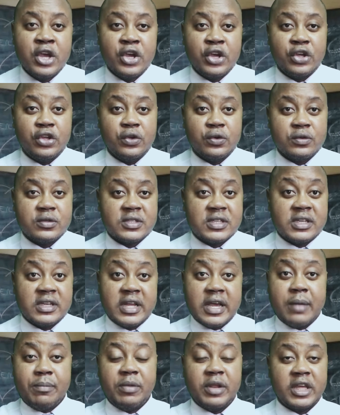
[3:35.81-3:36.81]
using
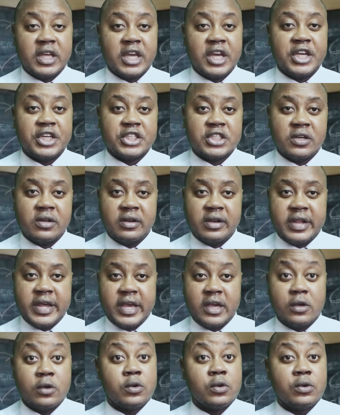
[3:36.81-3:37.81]
application
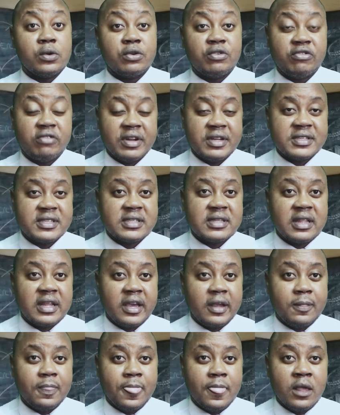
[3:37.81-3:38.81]
like Google
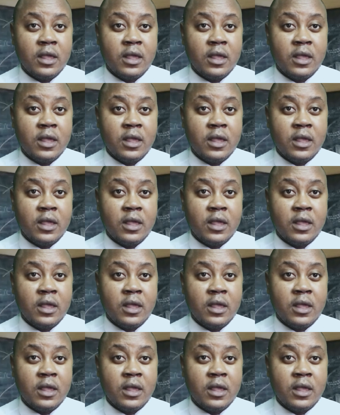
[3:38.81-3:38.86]
Translate.